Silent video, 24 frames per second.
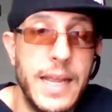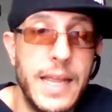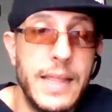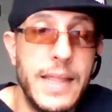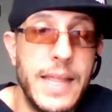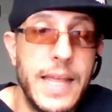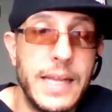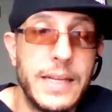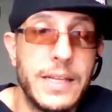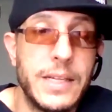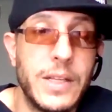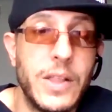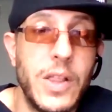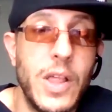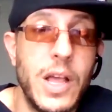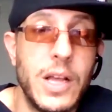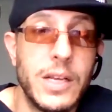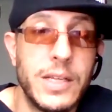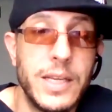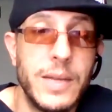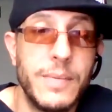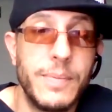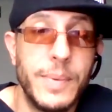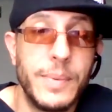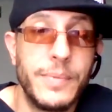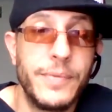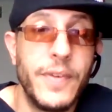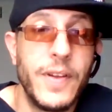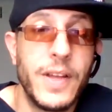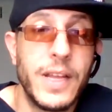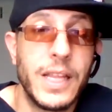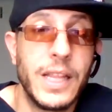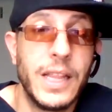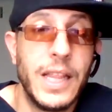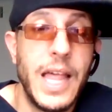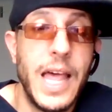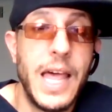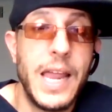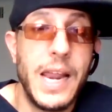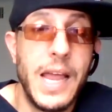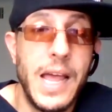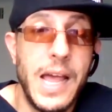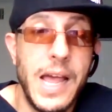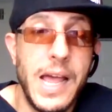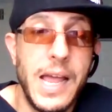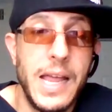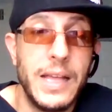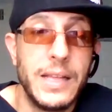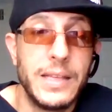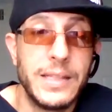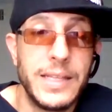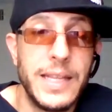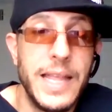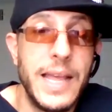And that clogs up a fucking lot of aisles.